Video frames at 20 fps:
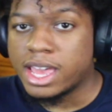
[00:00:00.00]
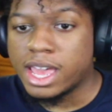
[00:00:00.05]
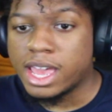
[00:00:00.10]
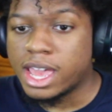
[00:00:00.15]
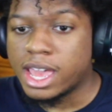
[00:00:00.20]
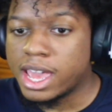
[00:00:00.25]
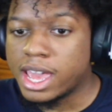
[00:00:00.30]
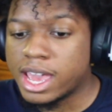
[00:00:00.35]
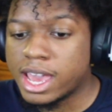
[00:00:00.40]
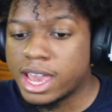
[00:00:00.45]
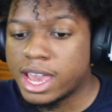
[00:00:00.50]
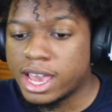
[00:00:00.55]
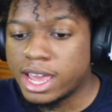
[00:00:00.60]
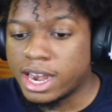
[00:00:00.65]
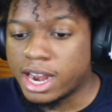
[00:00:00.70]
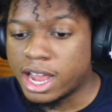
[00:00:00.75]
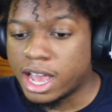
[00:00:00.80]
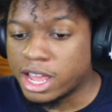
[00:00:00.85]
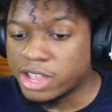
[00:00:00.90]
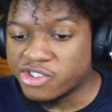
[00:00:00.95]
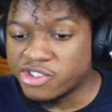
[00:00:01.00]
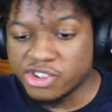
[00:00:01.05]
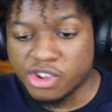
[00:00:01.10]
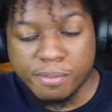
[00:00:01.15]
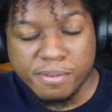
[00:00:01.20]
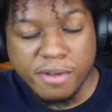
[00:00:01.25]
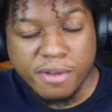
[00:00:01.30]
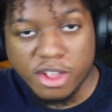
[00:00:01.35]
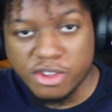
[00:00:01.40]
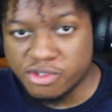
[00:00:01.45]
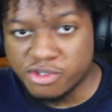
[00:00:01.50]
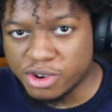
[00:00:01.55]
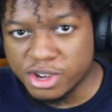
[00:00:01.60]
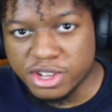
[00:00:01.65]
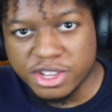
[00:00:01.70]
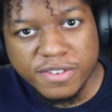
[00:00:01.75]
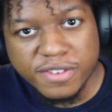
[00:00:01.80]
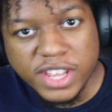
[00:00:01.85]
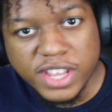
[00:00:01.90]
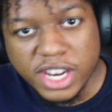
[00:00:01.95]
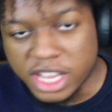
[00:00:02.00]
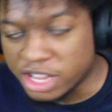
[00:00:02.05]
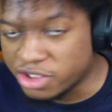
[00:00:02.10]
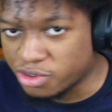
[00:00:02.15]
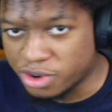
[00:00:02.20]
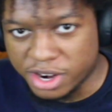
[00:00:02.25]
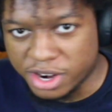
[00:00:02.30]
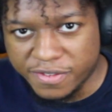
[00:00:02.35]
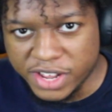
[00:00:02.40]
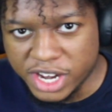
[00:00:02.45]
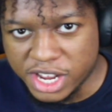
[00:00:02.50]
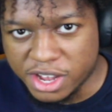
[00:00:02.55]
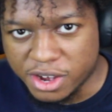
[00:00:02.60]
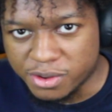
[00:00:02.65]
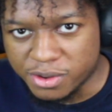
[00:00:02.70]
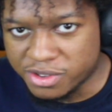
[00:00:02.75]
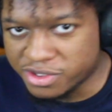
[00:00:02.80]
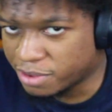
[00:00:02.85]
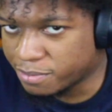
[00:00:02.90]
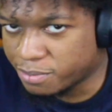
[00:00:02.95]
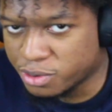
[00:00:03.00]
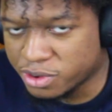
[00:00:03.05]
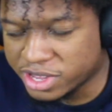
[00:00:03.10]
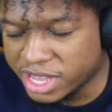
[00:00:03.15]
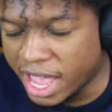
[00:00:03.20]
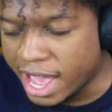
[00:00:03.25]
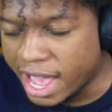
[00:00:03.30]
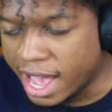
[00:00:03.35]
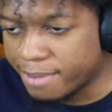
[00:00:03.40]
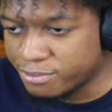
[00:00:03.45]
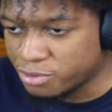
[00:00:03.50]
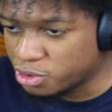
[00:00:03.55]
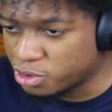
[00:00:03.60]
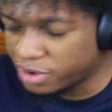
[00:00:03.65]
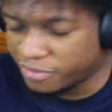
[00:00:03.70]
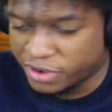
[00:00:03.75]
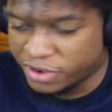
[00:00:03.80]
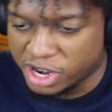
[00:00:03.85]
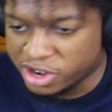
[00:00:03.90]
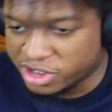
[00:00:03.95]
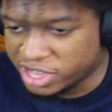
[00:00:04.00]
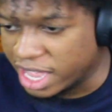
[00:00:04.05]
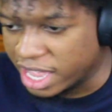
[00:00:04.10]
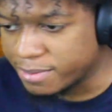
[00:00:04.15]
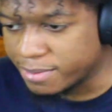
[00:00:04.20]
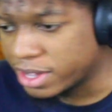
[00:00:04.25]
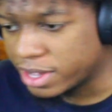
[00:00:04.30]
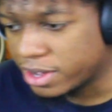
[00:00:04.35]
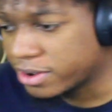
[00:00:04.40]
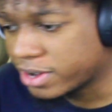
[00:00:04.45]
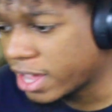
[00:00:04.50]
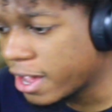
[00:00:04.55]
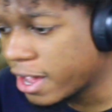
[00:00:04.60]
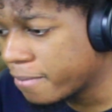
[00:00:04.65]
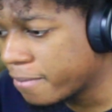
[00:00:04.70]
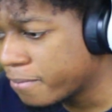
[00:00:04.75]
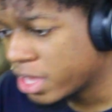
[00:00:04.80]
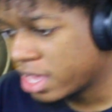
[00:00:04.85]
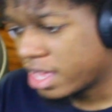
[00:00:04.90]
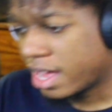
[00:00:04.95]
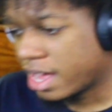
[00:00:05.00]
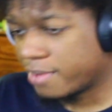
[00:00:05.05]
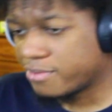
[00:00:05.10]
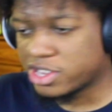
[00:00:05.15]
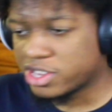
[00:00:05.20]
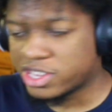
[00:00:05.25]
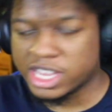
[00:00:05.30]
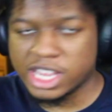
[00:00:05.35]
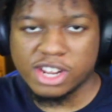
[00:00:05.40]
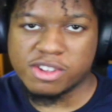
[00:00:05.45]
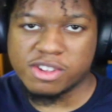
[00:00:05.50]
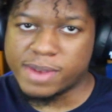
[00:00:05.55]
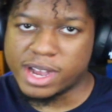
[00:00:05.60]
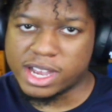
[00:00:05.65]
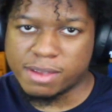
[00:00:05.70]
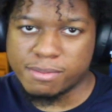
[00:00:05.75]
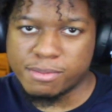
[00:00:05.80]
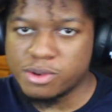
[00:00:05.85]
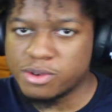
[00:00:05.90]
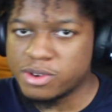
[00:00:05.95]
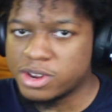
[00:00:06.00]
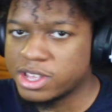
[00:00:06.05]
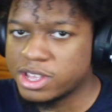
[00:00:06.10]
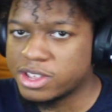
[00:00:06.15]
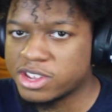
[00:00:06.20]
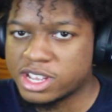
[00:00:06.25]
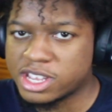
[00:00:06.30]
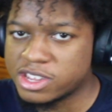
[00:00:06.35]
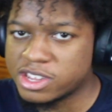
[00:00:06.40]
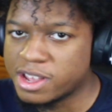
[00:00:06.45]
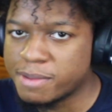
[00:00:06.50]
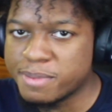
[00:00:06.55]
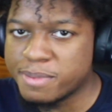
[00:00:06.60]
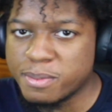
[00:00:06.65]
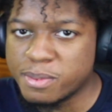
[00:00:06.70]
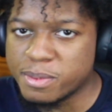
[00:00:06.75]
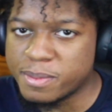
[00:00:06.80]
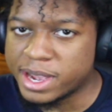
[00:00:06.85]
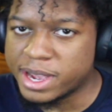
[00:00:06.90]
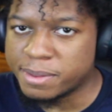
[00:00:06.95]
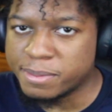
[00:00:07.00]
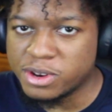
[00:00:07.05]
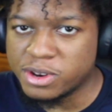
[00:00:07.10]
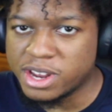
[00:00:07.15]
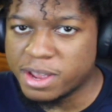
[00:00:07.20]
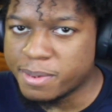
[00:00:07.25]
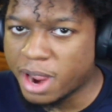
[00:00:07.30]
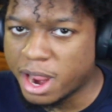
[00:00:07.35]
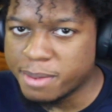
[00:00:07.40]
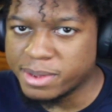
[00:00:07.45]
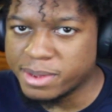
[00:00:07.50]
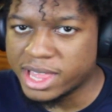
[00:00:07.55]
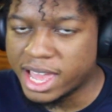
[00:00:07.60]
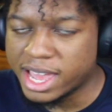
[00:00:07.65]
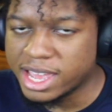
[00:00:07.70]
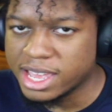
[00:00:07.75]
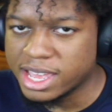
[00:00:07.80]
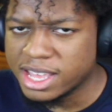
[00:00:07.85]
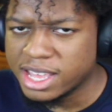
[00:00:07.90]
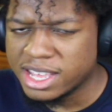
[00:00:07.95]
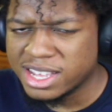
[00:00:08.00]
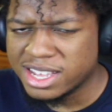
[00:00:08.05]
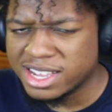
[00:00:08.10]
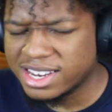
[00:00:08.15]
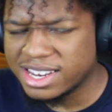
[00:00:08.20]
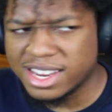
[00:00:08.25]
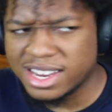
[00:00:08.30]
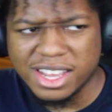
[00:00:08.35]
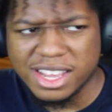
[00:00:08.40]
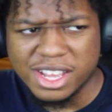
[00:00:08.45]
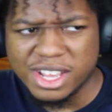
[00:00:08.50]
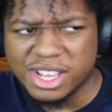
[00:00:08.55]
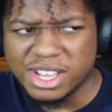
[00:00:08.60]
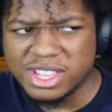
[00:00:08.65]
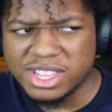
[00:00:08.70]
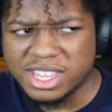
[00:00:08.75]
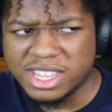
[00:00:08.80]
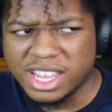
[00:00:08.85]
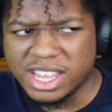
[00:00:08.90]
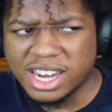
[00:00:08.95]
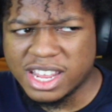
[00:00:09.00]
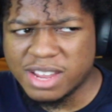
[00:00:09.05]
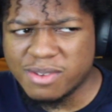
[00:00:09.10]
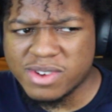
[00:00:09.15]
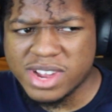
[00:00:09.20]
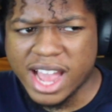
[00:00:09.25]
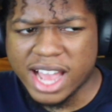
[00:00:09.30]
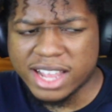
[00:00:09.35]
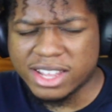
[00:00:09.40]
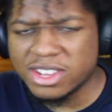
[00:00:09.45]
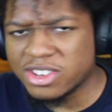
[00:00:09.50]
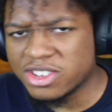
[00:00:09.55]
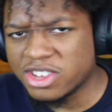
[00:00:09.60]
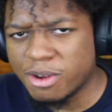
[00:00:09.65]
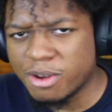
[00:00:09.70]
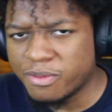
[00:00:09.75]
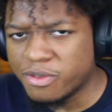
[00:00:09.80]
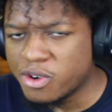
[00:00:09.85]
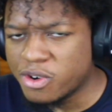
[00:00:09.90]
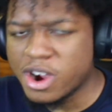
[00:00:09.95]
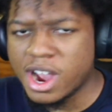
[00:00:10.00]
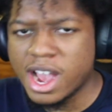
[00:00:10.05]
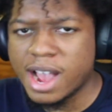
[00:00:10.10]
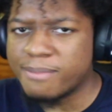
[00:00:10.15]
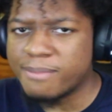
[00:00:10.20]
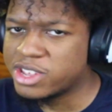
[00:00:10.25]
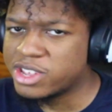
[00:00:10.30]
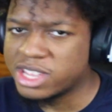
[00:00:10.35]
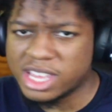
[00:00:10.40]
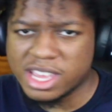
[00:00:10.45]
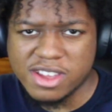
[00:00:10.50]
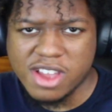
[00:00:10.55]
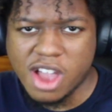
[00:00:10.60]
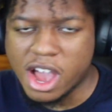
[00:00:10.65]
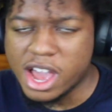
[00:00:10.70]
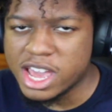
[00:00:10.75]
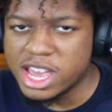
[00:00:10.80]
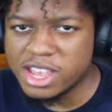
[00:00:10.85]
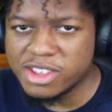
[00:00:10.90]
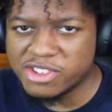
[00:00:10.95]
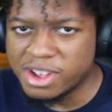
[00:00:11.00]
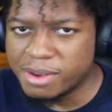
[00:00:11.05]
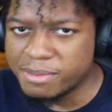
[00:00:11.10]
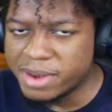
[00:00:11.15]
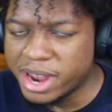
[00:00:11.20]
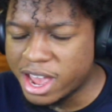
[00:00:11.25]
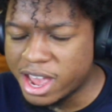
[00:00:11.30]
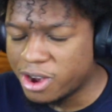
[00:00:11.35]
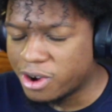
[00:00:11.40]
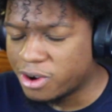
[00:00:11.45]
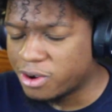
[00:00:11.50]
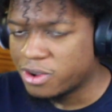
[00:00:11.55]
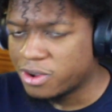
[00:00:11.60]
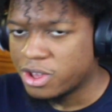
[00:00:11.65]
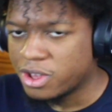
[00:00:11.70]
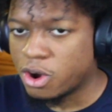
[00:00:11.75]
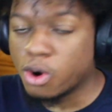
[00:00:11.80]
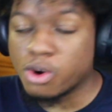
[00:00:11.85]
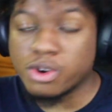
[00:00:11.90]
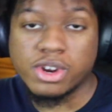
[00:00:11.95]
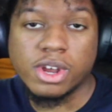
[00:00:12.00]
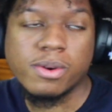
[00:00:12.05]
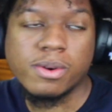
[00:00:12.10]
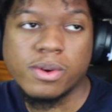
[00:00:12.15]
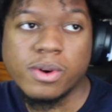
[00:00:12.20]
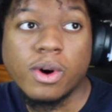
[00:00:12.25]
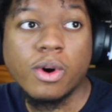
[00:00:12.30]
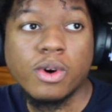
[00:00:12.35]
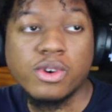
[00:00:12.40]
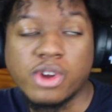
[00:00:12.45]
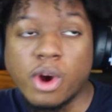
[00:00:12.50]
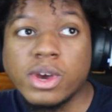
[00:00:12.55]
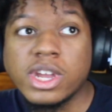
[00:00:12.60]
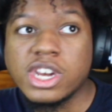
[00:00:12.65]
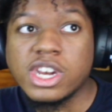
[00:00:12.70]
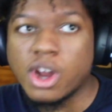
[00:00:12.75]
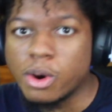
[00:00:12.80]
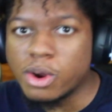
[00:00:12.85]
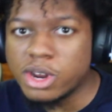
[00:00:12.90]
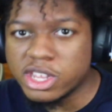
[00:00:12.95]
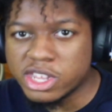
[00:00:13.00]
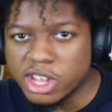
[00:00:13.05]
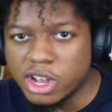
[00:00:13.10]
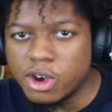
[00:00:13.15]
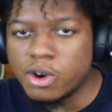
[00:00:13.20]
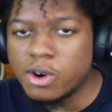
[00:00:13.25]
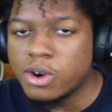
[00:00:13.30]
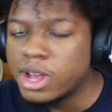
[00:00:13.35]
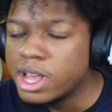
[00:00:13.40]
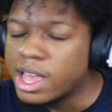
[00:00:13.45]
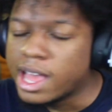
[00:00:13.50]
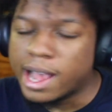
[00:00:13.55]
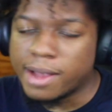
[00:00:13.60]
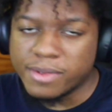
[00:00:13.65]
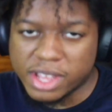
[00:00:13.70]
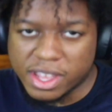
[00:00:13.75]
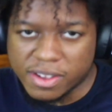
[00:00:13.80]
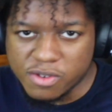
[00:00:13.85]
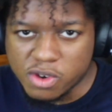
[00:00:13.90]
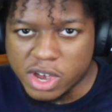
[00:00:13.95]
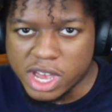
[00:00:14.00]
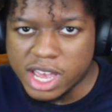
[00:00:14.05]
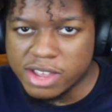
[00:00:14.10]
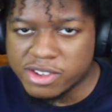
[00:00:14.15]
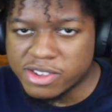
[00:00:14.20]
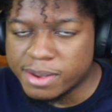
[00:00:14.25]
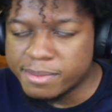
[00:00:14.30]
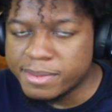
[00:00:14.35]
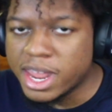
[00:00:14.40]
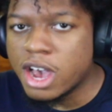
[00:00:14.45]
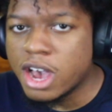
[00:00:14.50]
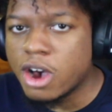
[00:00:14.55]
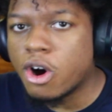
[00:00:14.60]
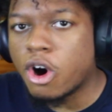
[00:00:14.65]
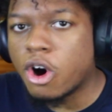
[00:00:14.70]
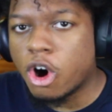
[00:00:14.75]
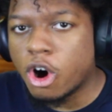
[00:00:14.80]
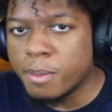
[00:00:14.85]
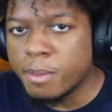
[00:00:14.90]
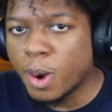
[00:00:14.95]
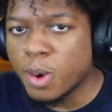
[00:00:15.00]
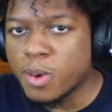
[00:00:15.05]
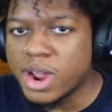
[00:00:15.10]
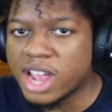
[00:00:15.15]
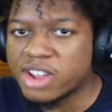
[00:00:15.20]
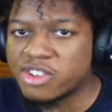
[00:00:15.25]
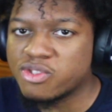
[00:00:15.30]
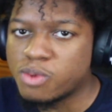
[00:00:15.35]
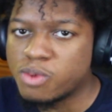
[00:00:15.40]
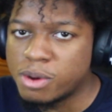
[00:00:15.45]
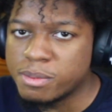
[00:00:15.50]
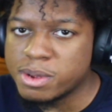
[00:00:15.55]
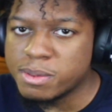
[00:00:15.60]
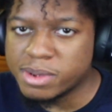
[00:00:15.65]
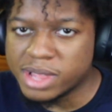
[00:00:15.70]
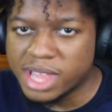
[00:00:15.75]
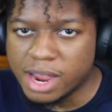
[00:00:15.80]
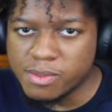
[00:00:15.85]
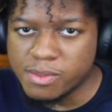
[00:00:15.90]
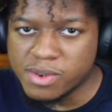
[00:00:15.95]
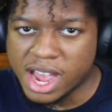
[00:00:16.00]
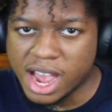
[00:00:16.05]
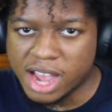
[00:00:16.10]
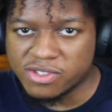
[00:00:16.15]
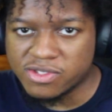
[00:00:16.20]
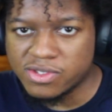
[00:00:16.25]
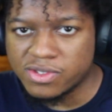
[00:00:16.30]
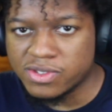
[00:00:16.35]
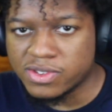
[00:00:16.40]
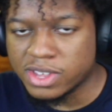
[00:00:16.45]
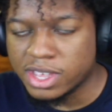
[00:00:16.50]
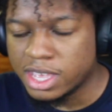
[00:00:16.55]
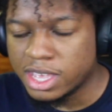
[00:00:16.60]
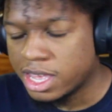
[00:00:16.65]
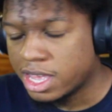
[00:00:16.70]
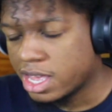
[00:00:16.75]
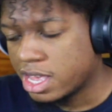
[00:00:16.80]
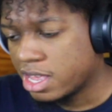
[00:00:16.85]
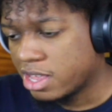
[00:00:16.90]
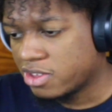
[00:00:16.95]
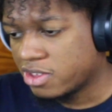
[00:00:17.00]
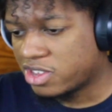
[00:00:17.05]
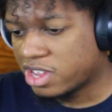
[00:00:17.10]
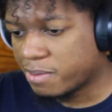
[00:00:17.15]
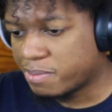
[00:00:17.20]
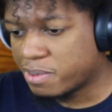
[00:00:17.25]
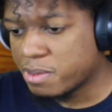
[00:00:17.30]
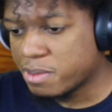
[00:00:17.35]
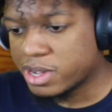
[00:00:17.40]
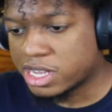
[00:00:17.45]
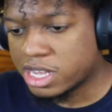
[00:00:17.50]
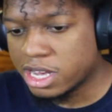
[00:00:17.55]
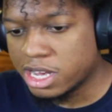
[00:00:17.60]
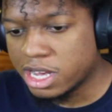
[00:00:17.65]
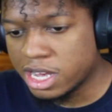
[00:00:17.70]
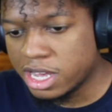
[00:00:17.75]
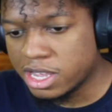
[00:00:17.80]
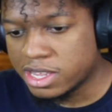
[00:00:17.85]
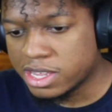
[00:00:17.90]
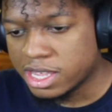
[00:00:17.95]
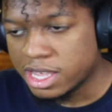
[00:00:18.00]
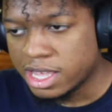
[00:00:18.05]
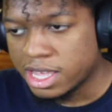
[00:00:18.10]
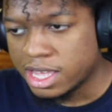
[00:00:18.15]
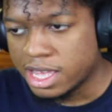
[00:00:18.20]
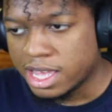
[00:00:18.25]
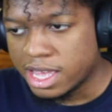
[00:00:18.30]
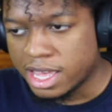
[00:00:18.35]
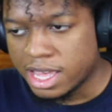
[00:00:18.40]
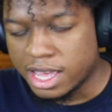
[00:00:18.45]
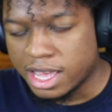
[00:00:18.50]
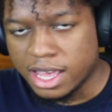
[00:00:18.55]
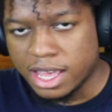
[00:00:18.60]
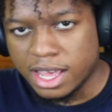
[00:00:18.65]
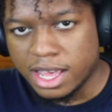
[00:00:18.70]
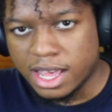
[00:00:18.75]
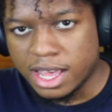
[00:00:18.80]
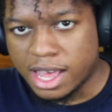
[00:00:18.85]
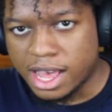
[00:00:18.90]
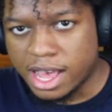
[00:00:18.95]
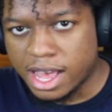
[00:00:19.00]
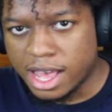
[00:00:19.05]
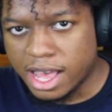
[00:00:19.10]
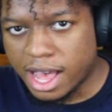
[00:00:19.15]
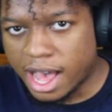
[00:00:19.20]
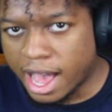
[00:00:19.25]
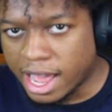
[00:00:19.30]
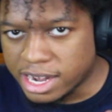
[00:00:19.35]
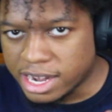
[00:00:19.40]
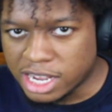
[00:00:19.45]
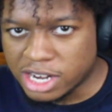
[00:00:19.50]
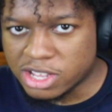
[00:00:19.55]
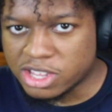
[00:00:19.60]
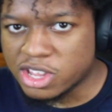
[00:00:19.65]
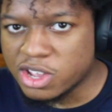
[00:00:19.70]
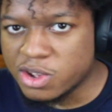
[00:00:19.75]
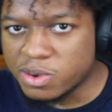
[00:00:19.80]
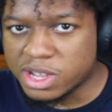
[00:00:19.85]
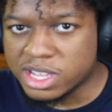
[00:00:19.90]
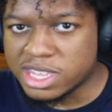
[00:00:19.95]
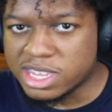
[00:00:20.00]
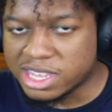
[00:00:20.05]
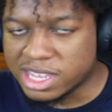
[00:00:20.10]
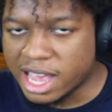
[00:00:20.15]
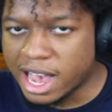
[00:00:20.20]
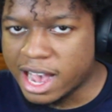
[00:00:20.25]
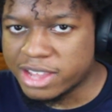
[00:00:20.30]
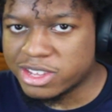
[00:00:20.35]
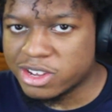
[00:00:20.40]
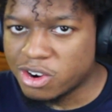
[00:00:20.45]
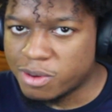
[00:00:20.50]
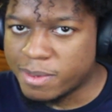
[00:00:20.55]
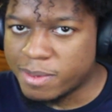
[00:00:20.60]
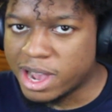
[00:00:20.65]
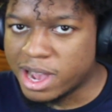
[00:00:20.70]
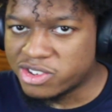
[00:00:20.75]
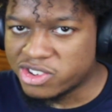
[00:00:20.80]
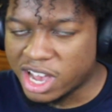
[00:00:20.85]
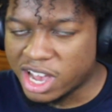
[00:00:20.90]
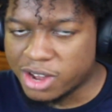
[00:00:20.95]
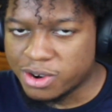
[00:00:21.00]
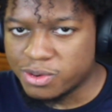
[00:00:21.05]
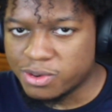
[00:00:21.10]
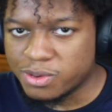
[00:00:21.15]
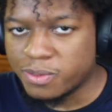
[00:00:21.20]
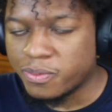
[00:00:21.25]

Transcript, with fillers: and I just hope y'all enjoy the enjoy the video. Simple as that. I'm doing it for entertainment, okay? I'm just saying this to my community, so because some people in my community they probably be like, "Didn't he react to this song before?" I'm just giving y'all heads up now, or or don't he know this song? I'm just giving you a heads up now. All my reactions won't be blind reactions, simply because I need to still get this content on my channel.